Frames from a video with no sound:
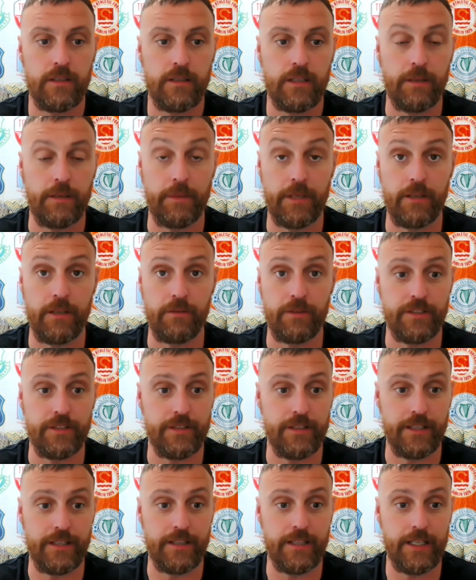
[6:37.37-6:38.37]
Let me know what you
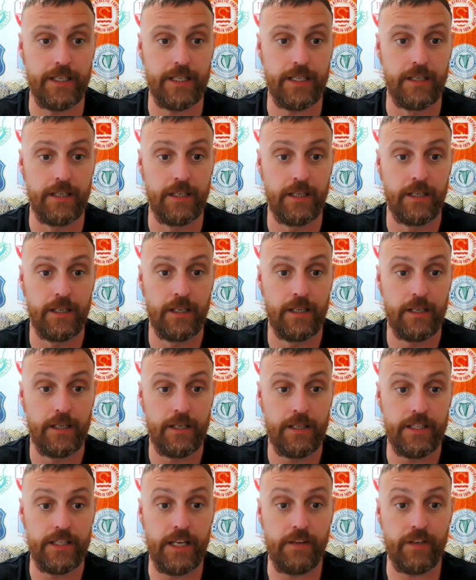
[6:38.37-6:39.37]
think there.
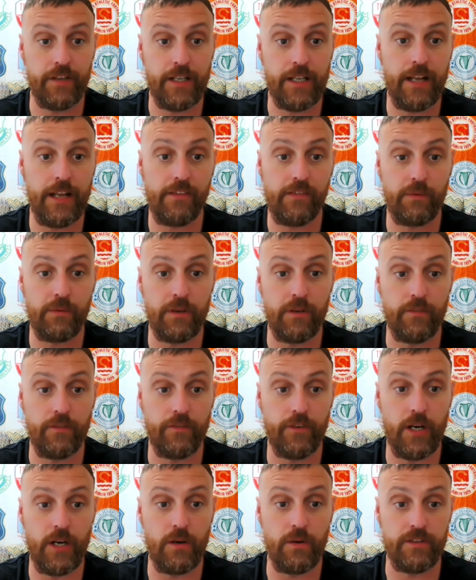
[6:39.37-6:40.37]
Nevertheless, we look
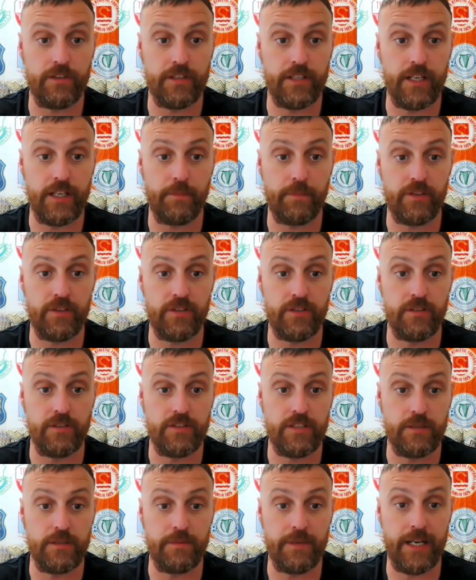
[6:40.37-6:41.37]
forward to the
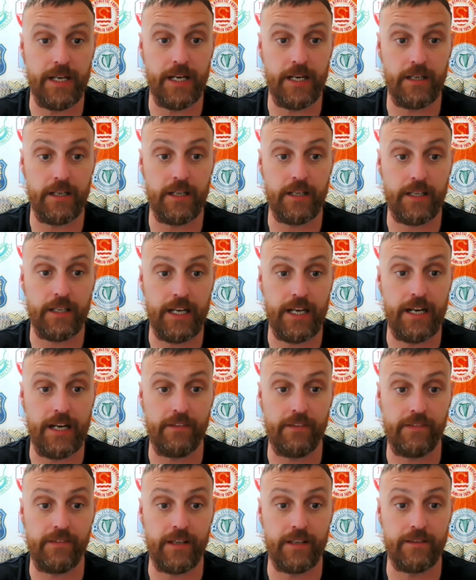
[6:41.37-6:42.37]
opportunity to be heard at
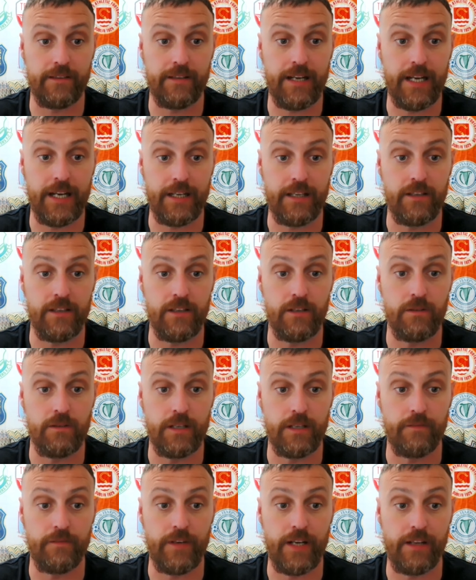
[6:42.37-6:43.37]
CAS, and thank you
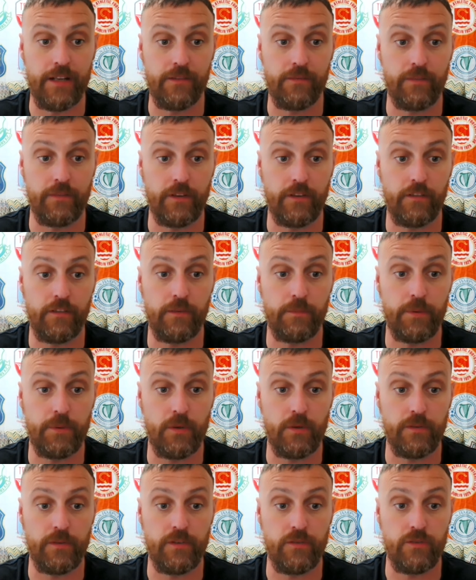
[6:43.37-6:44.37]
in advance for your
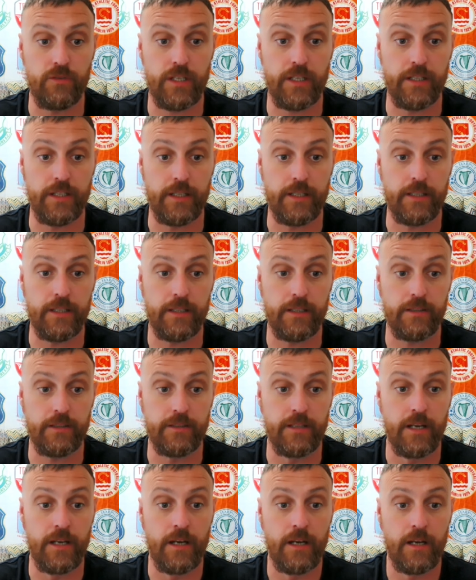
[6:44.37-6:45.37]
support to Drogheda
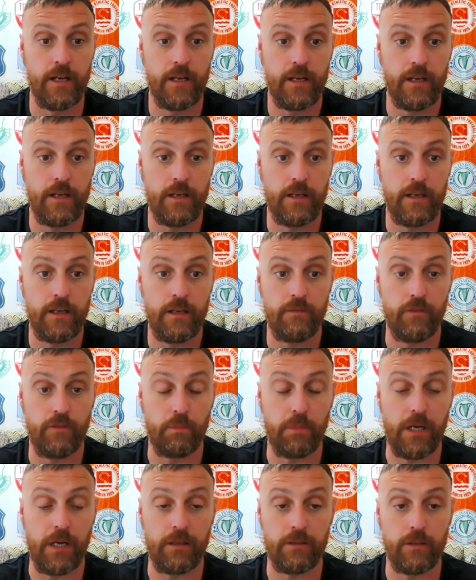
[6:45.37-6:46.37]
United
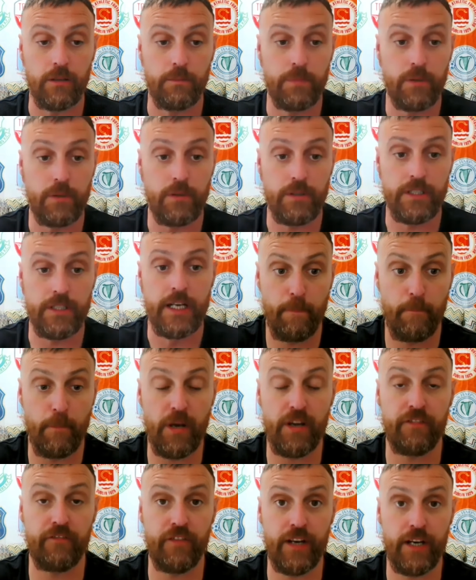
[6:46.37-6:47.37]
Football Club Board.
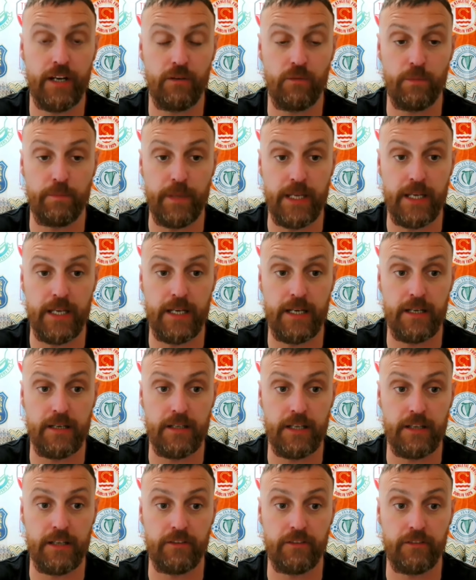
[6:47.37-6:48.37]
My fear would be here
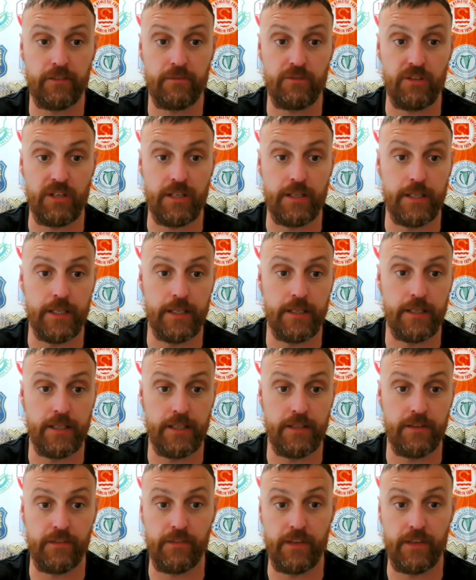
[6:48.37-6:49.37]
that Drogheda
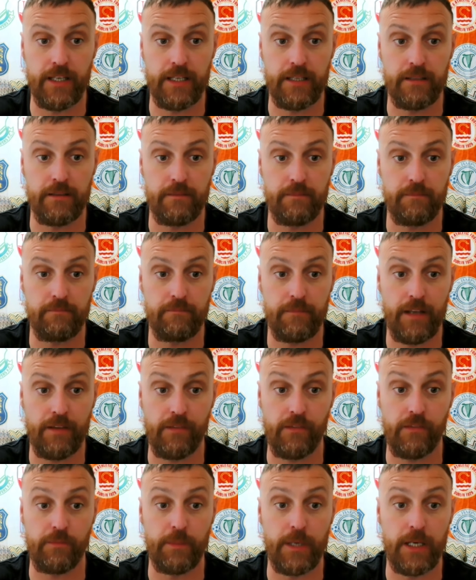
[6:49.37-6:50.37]
United are seen
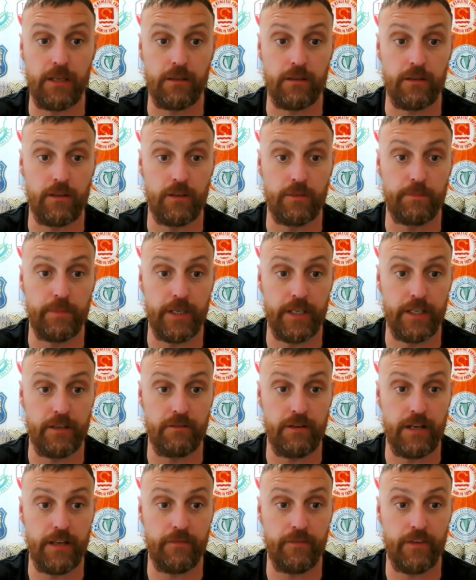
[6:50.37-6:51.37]
as a small club by
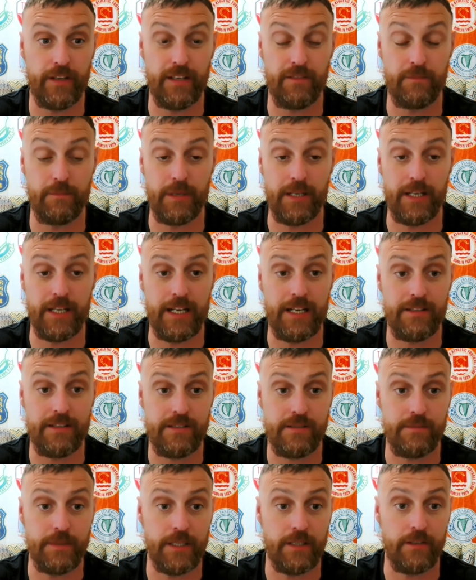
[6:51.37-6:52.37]
UEFA and even by
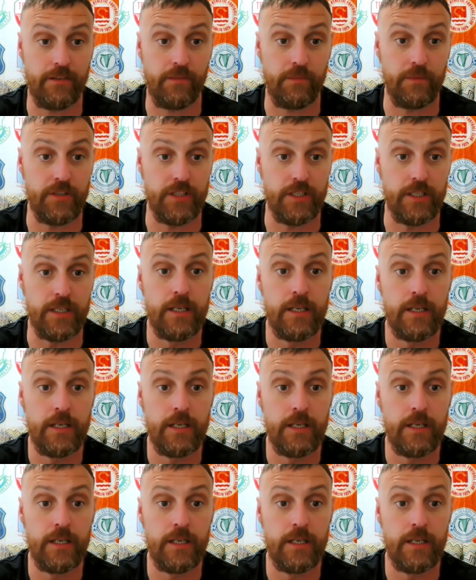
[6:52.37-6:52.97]
CAS, to be honest with you.